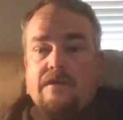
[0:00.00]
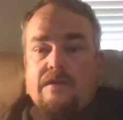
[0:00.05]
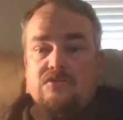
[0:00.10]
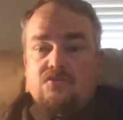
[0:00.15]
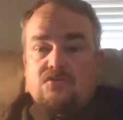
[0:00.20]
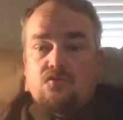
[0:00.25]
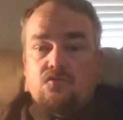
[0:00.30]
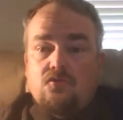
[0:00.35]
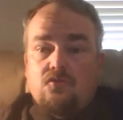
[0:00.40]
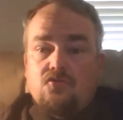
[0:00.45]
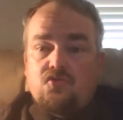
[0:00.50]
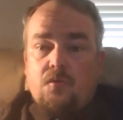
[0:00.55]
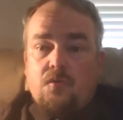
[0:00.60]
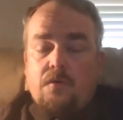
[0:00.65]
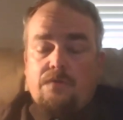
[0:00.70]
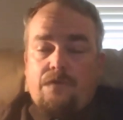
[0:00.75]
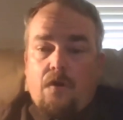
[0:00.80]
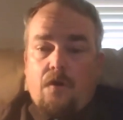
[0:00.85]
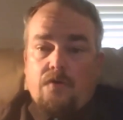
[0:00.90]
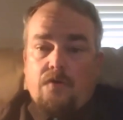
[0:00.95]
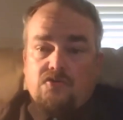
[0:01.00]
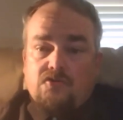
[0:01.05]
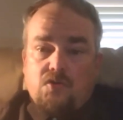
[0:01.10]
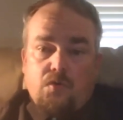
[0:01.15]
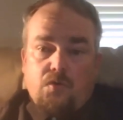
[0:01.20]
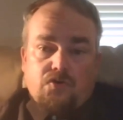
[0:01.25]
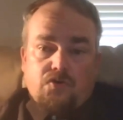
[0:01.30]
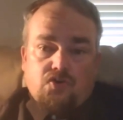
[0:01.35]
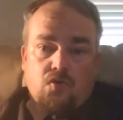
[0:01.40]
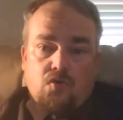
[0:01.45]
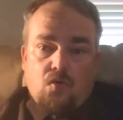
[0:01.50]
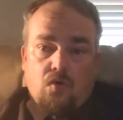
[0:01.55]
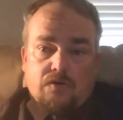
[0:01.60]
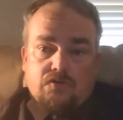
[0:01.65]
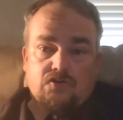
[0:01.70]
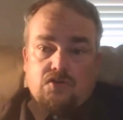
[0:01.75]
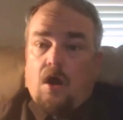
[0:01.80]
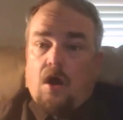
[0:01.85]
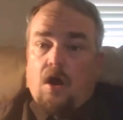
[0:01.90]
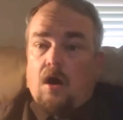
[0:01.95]
it's usually referring to a
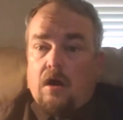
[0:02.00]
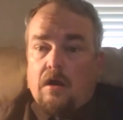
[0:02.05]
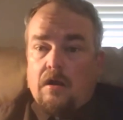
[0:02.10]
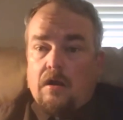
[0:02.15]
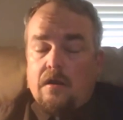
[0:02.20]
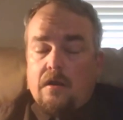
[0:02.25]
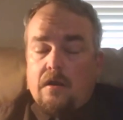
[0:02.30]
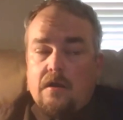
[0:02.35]
short talk,